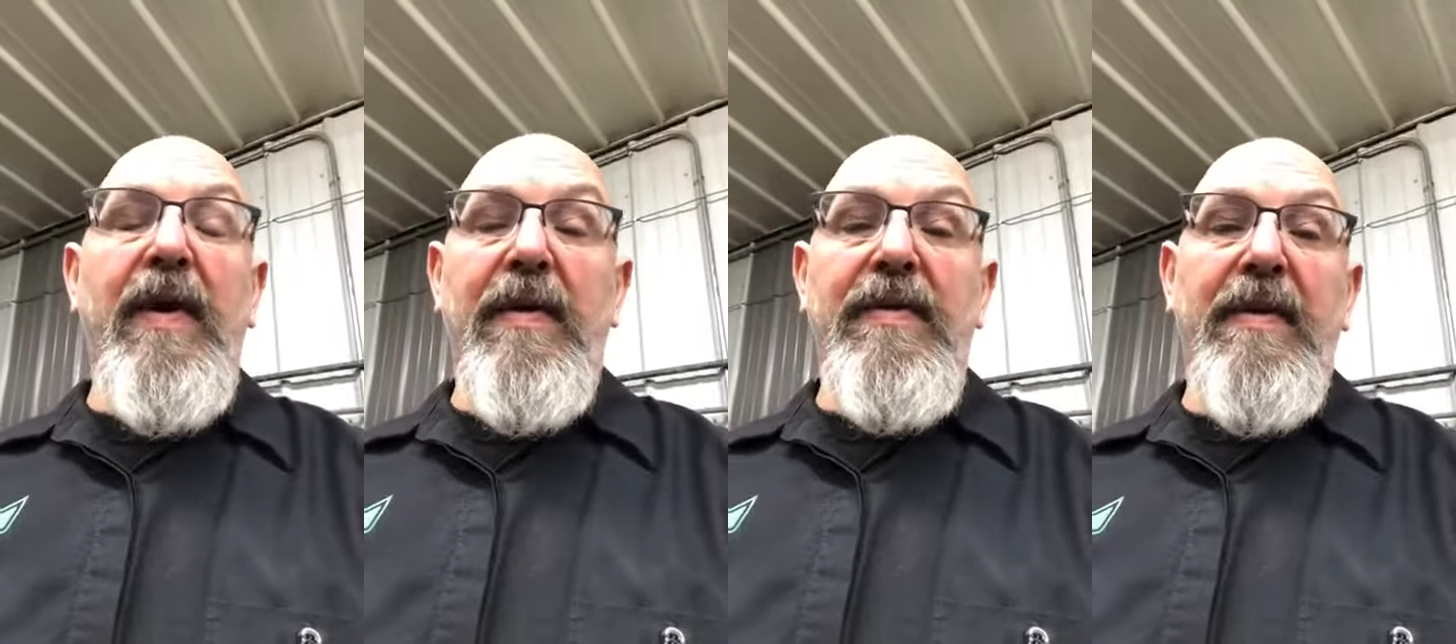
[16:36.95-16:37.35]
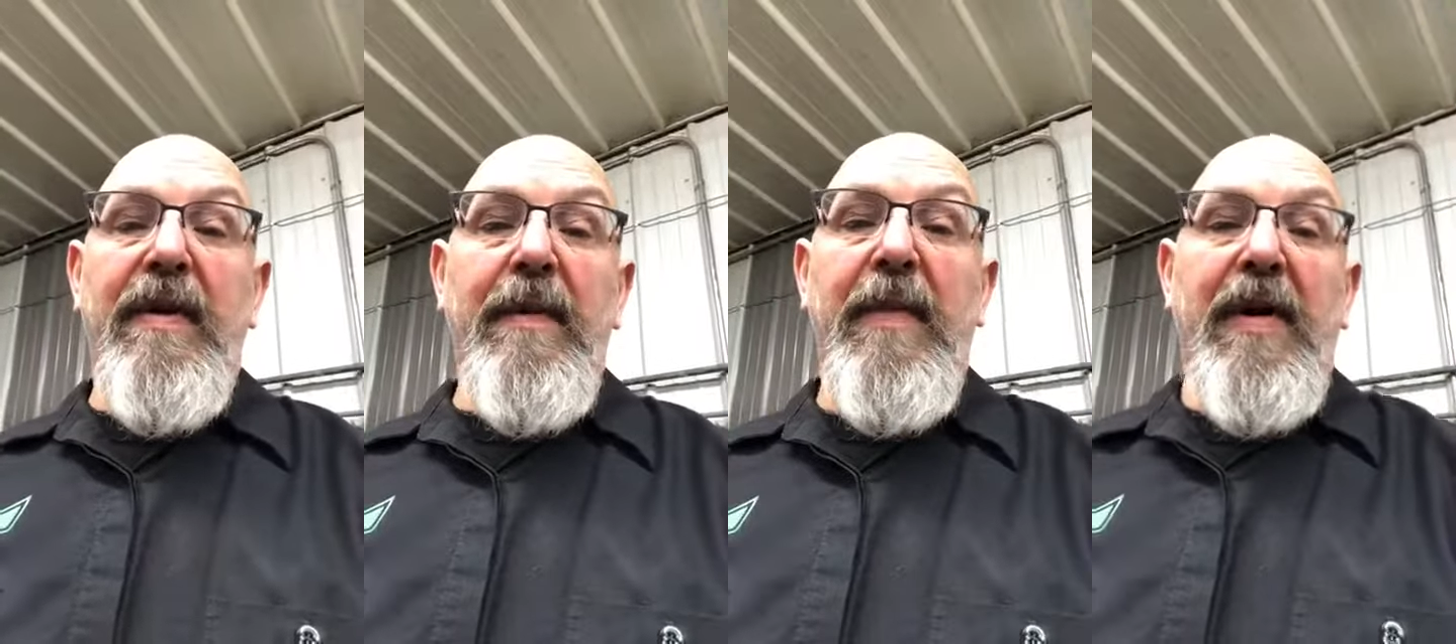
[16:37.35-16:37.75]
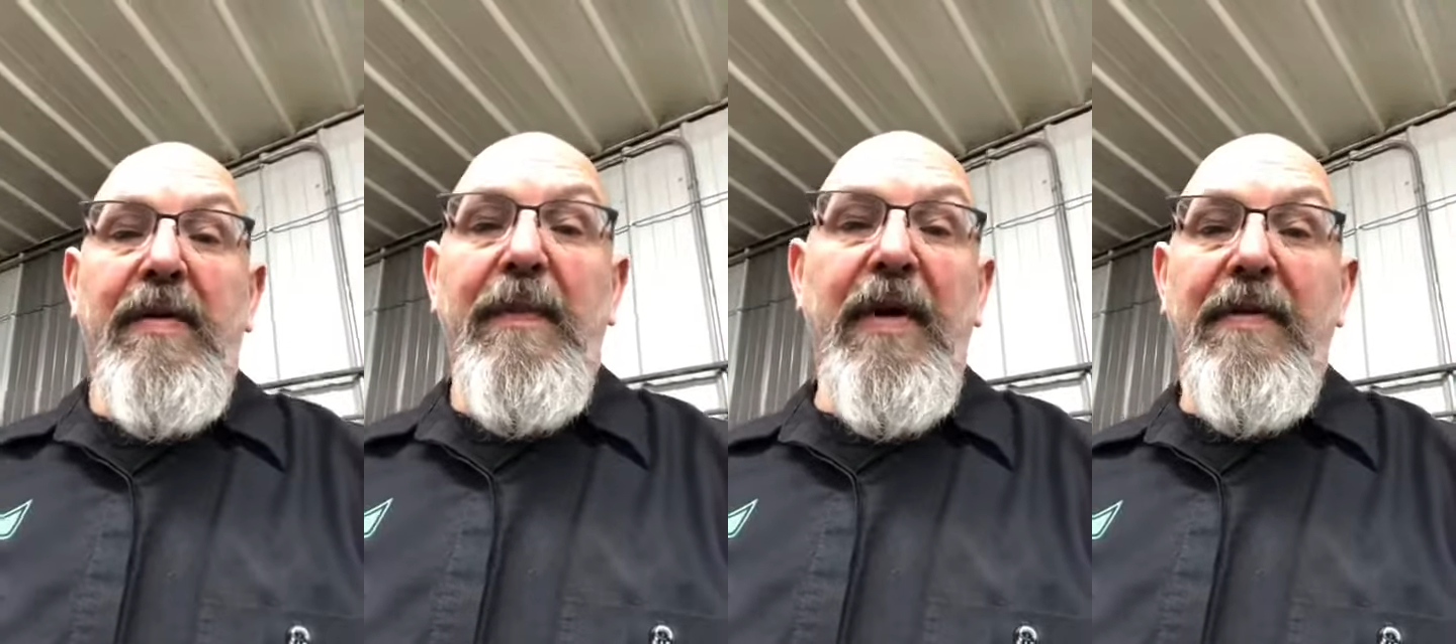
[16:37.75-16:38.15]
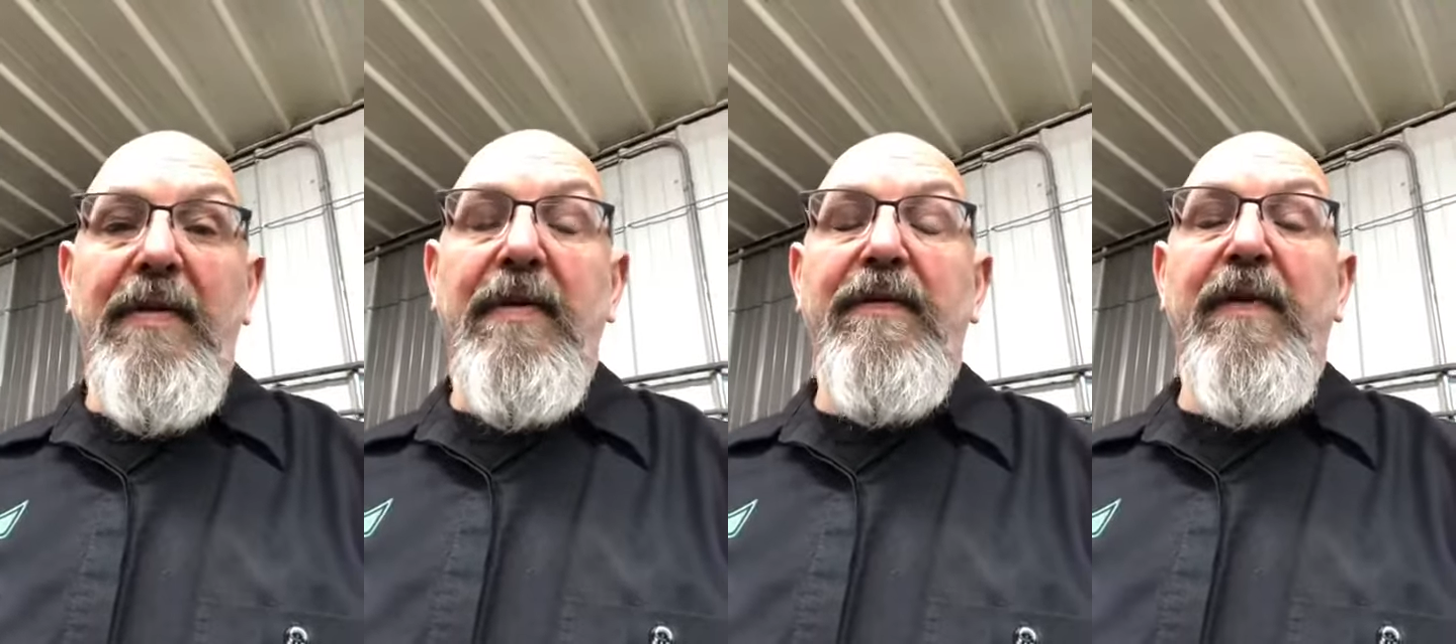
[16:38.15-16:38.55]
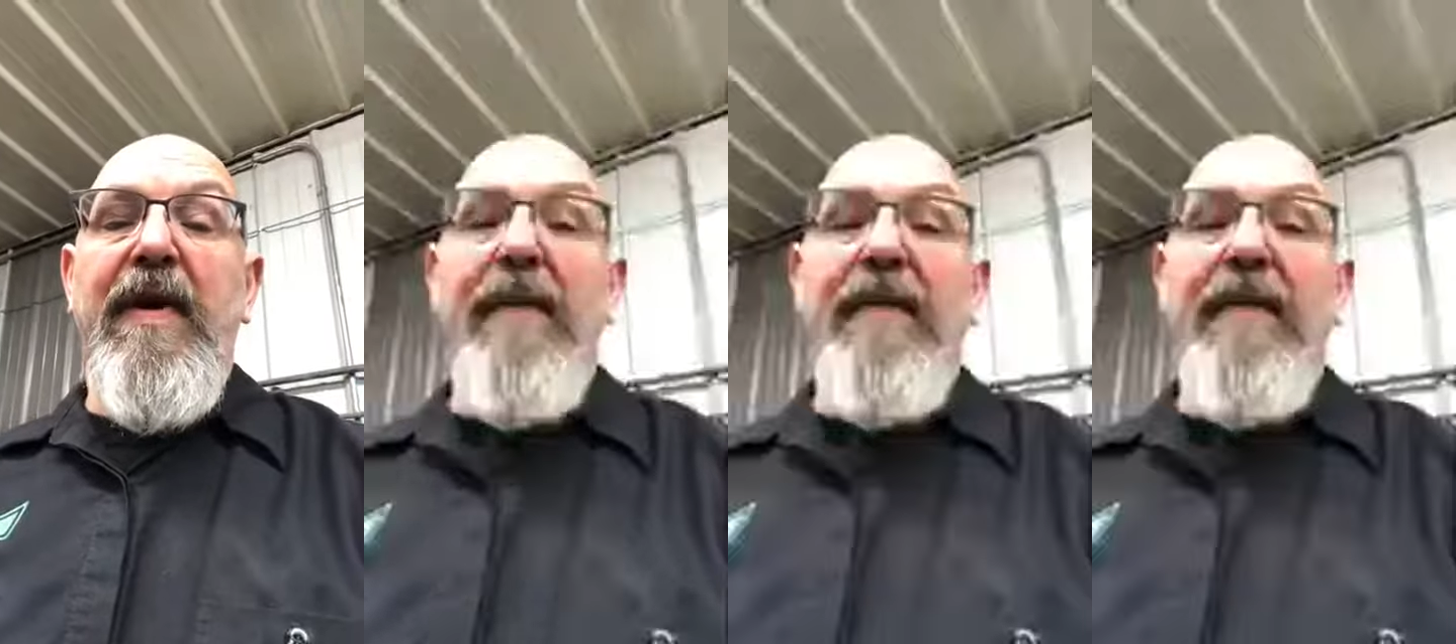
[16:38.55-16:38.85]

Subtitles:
the steering box mounts to the frame.